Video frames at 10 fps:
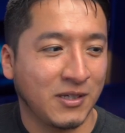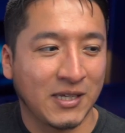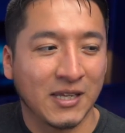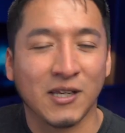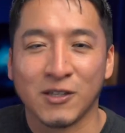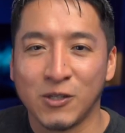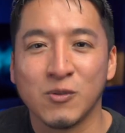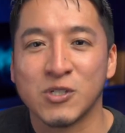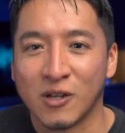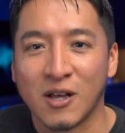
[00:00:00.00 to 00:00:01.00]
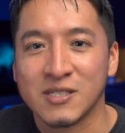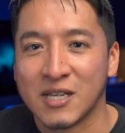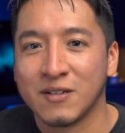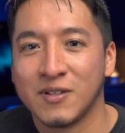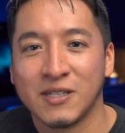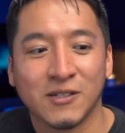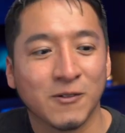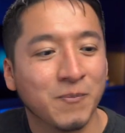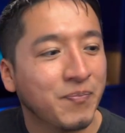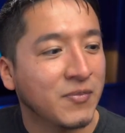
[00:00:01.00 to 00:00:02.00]
getting a huge loss out of the
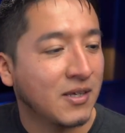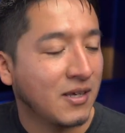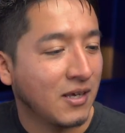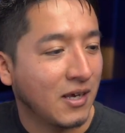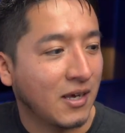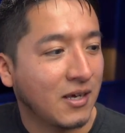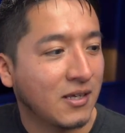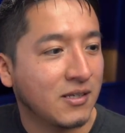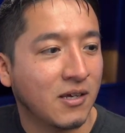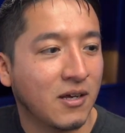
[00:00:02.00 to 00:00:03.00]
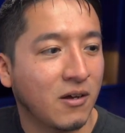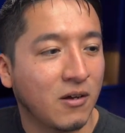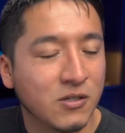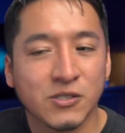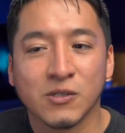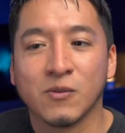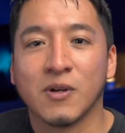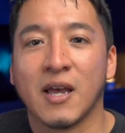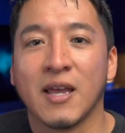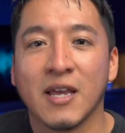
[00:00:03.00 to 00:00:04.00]
deal. And
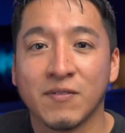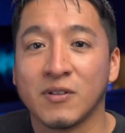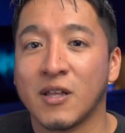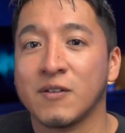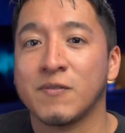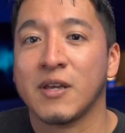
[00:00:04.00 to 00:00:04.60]
also I have a lot of